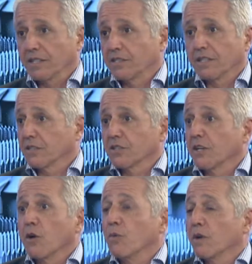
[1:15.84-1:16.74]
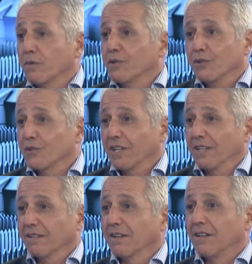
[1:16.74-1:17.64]
is it, because I don't want to reduce debt.
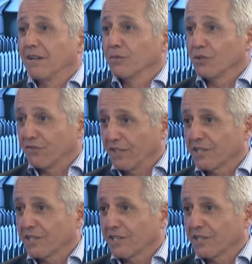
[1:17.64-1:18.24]
I would fix.